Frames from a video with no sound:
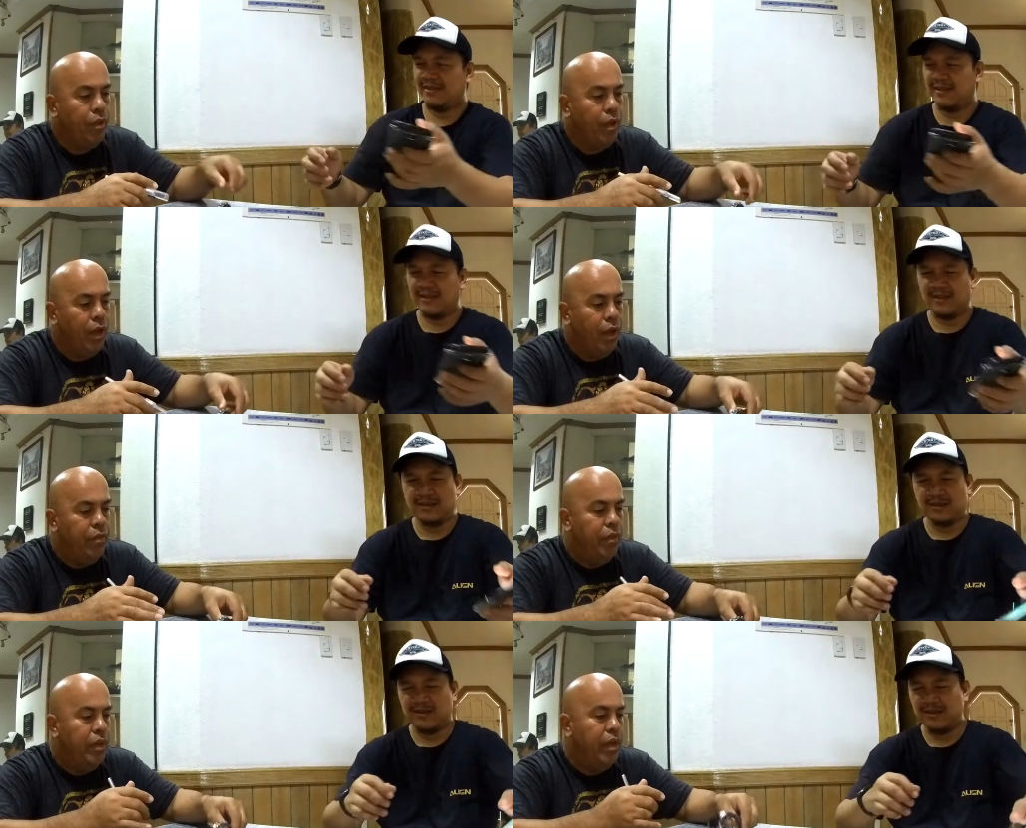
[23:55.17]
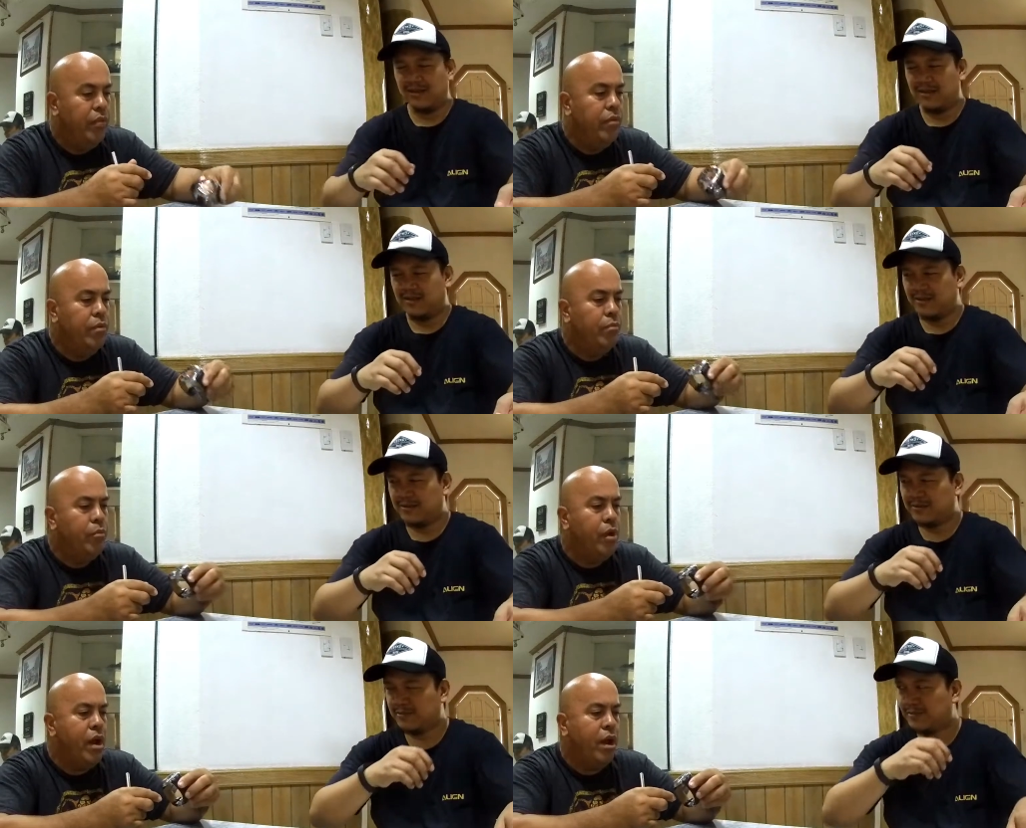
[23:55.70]
Speaker 1: And they even
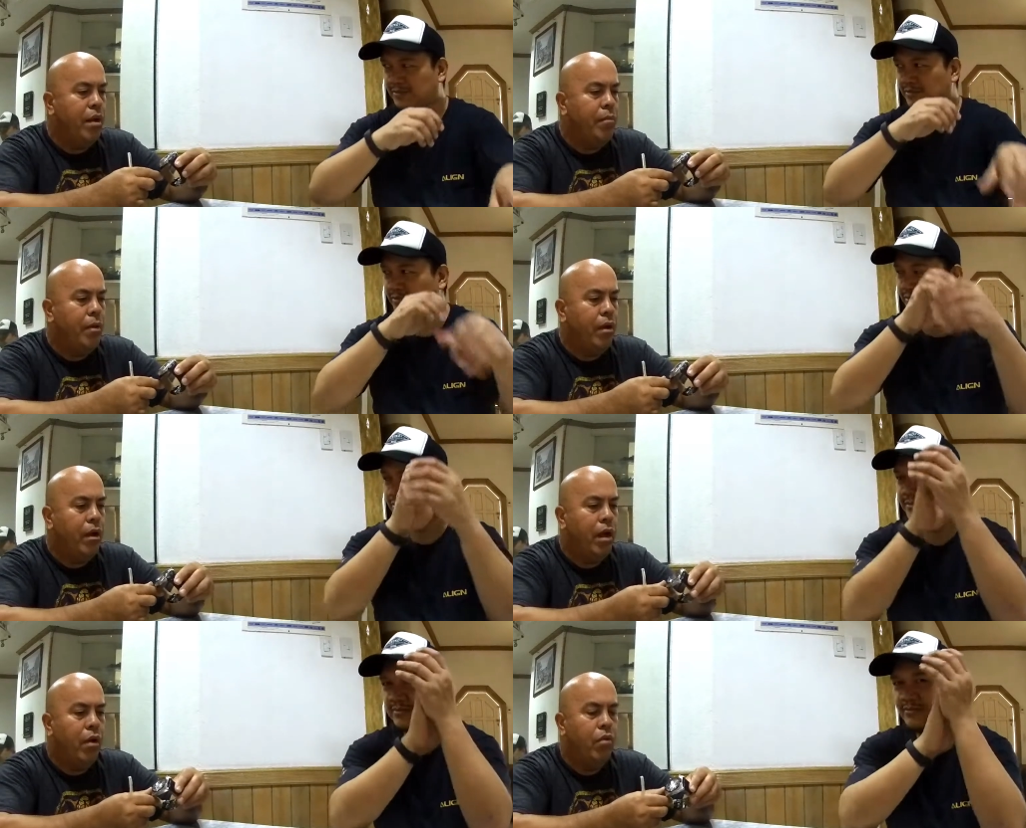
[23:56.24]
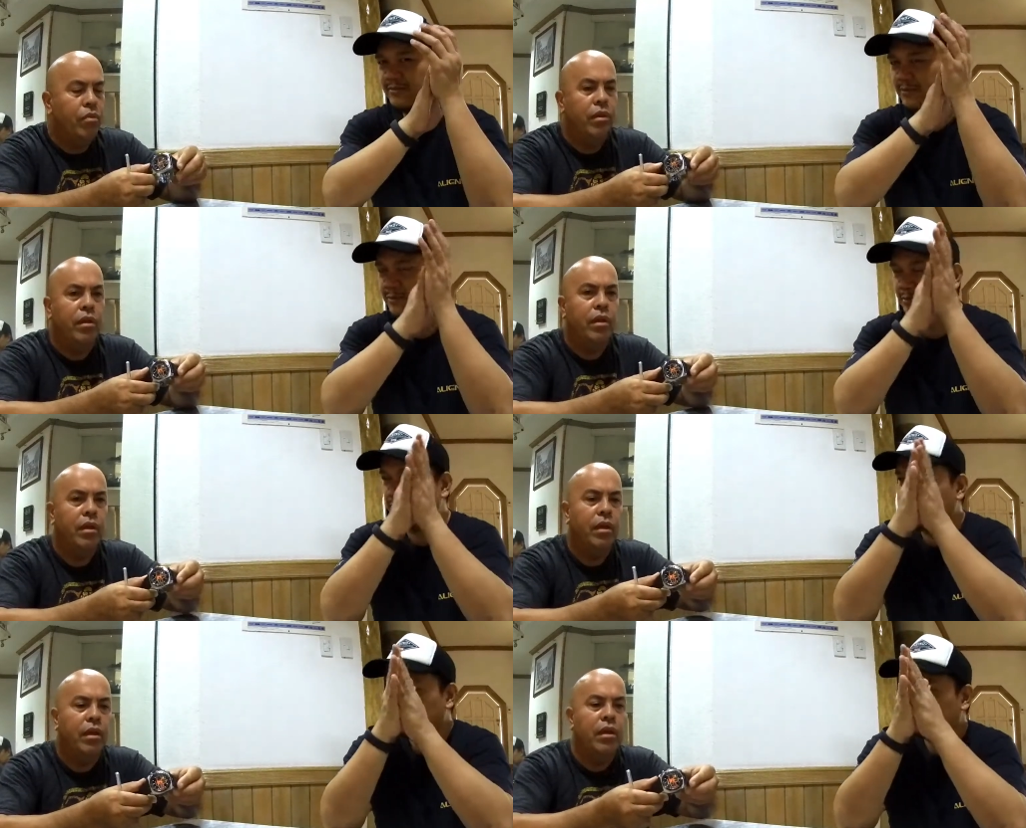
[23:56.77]
brag about how the,
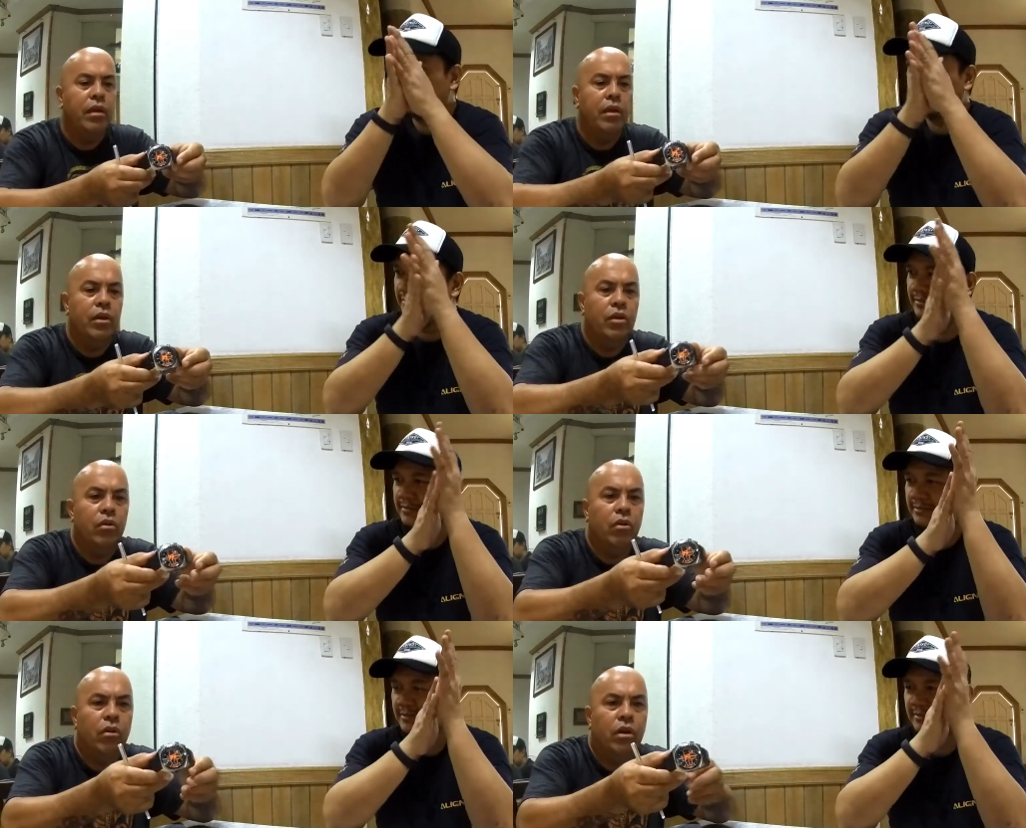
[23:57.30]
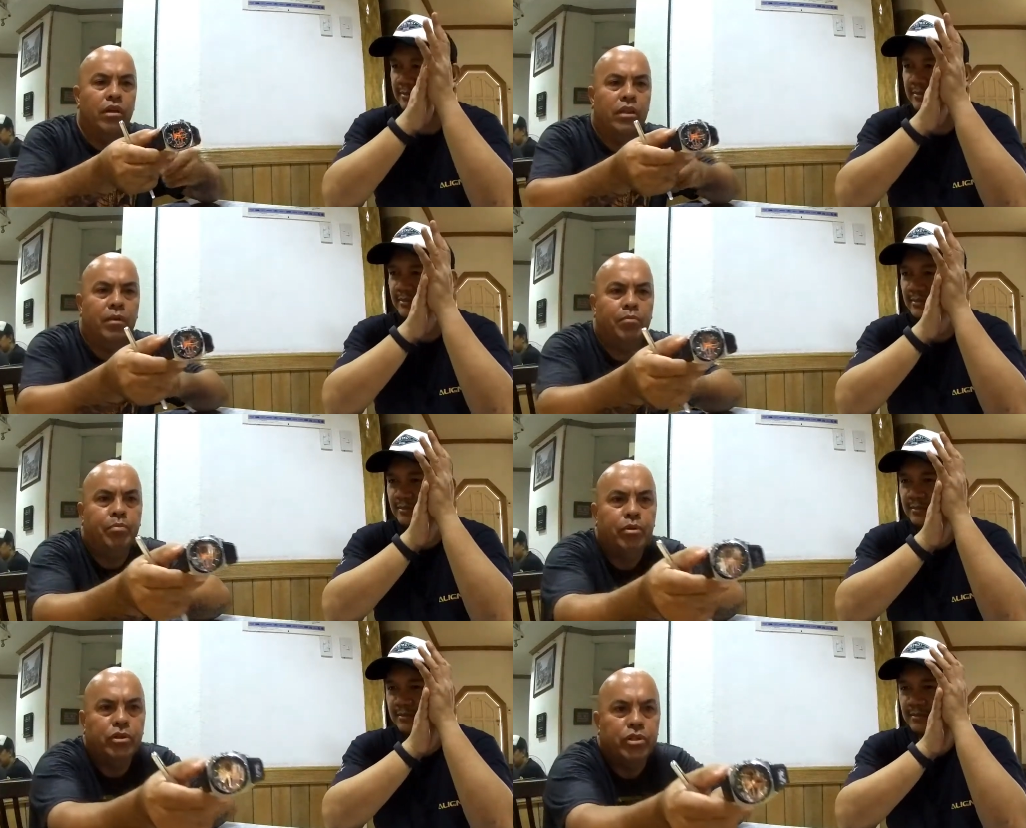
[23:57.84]
you know, look at the
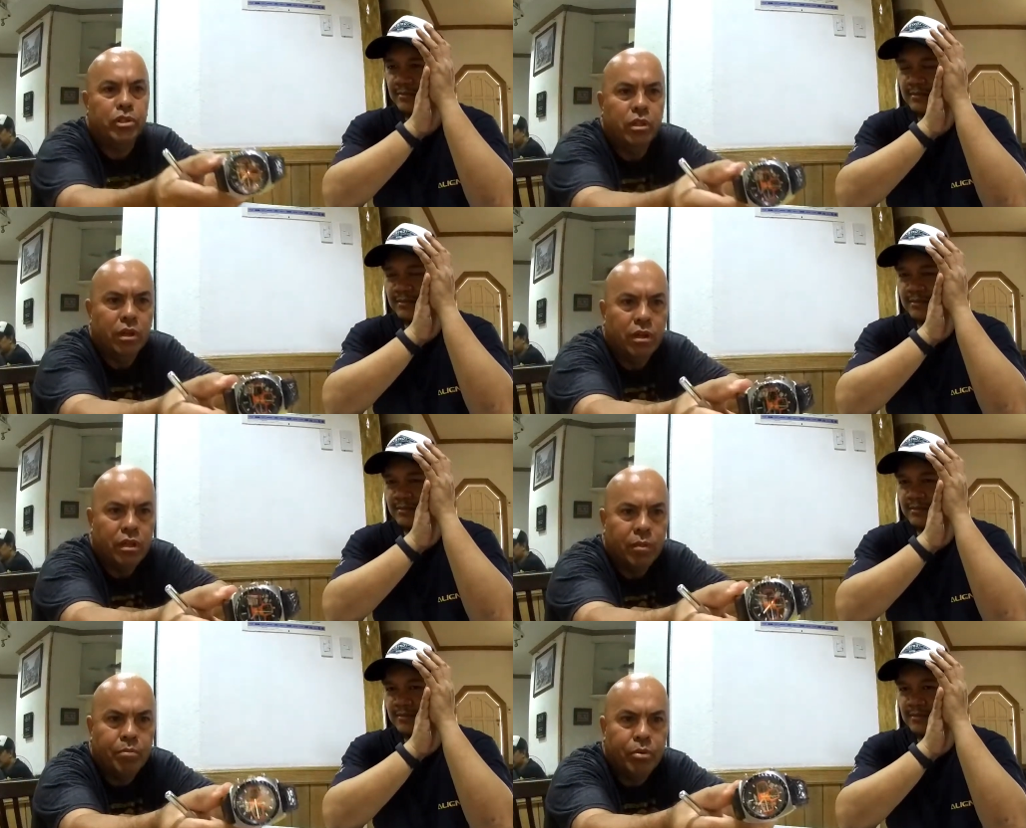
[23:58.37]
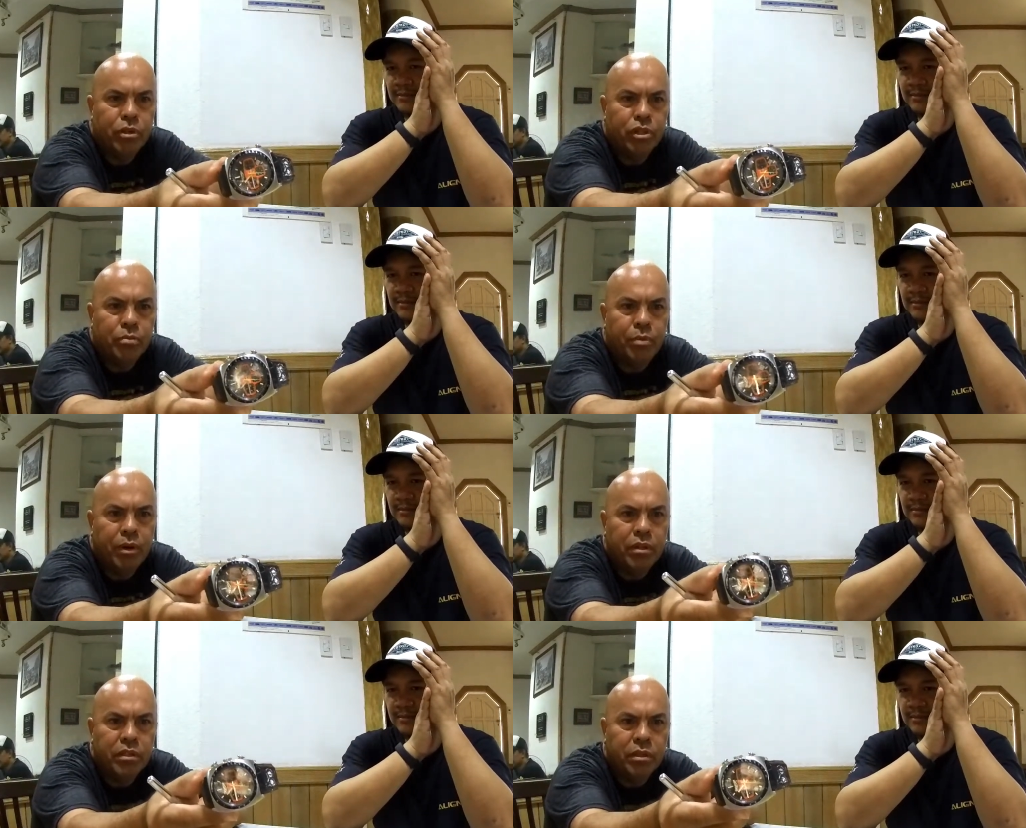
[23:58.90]
push, look at the push
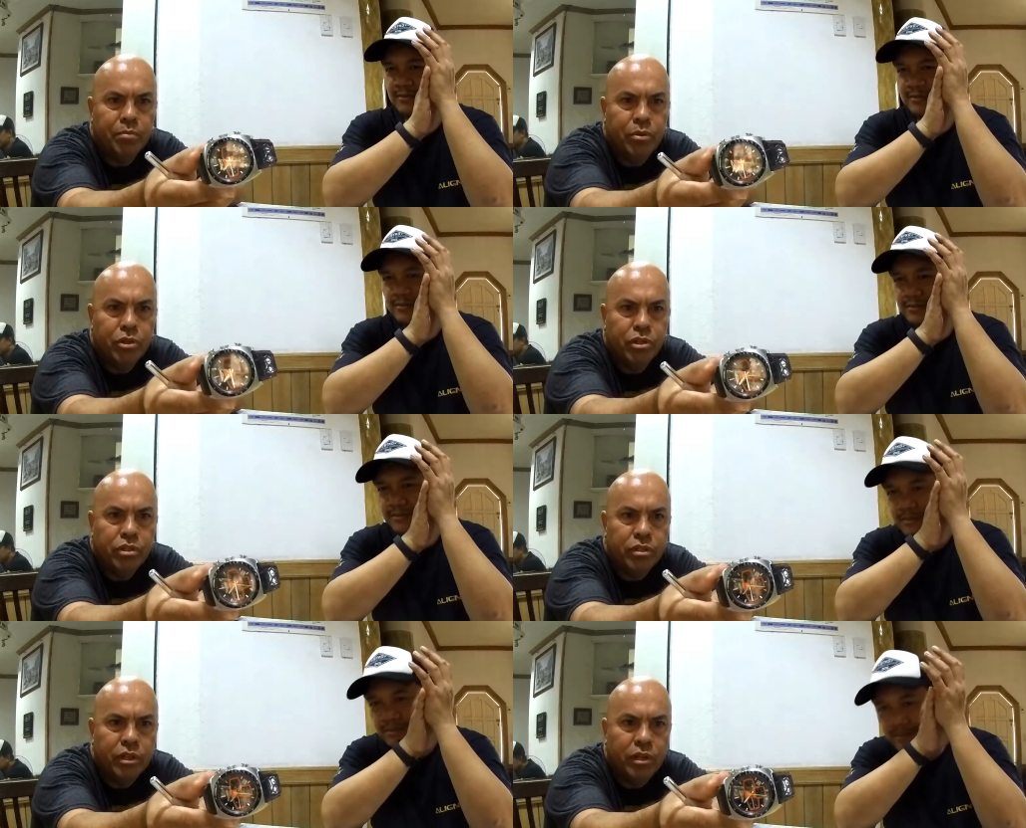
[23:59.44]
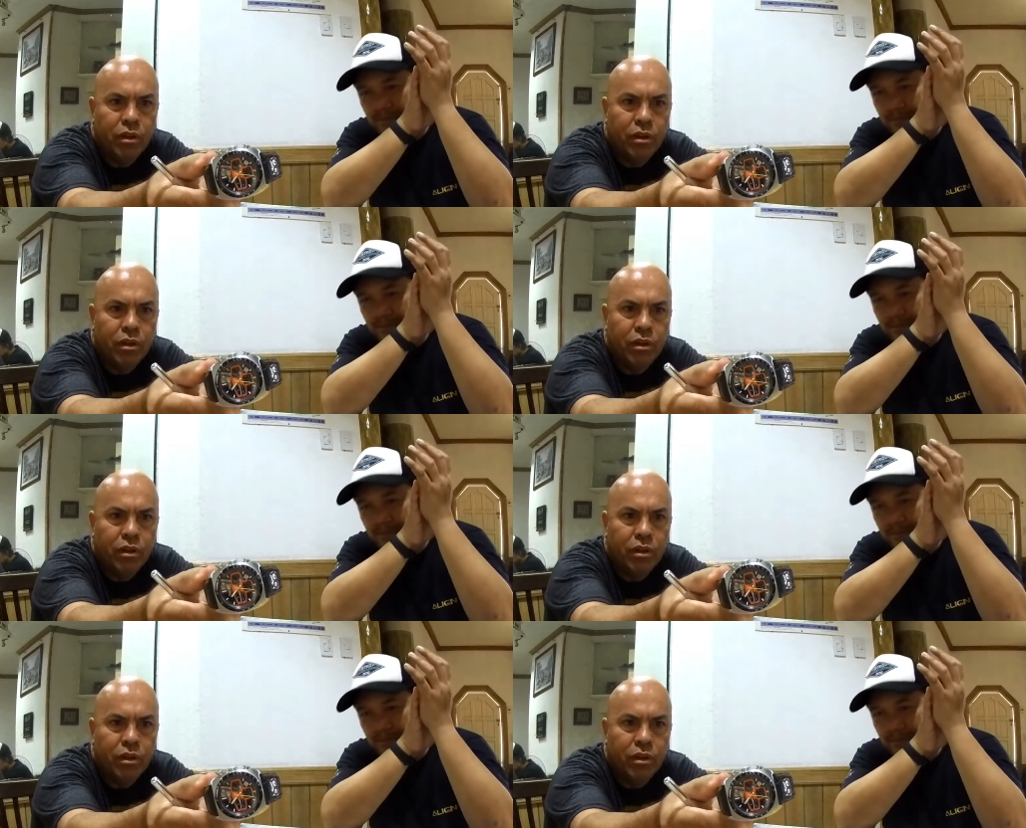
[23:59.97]
buttons, the pushers there,